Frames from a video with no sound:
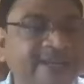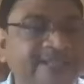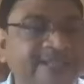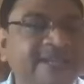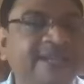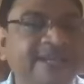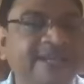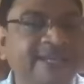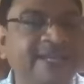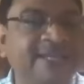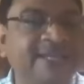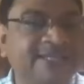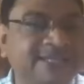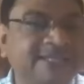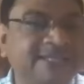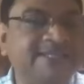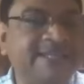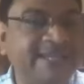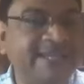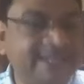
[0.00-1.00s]
the
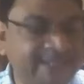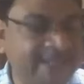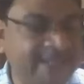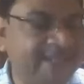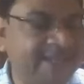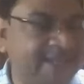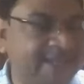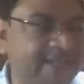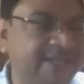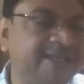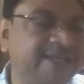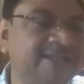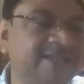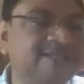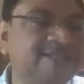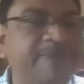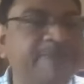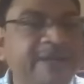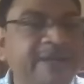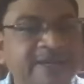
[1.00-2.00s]
indications, I think it is
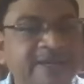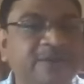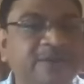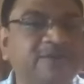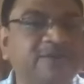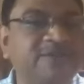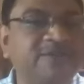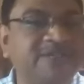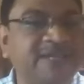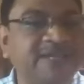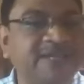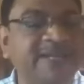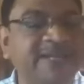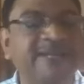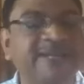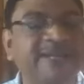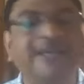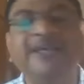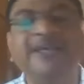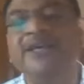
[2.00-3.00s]
better to say that,
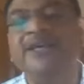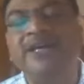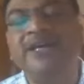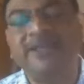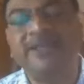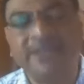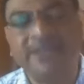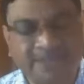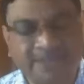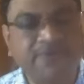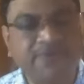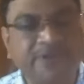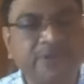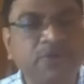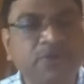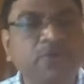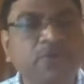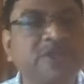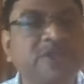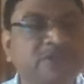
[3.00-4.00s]
yes, we
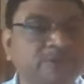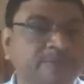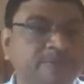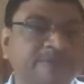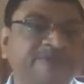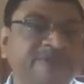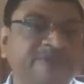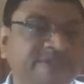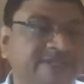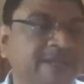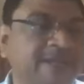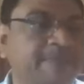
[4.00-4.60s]
do a superficial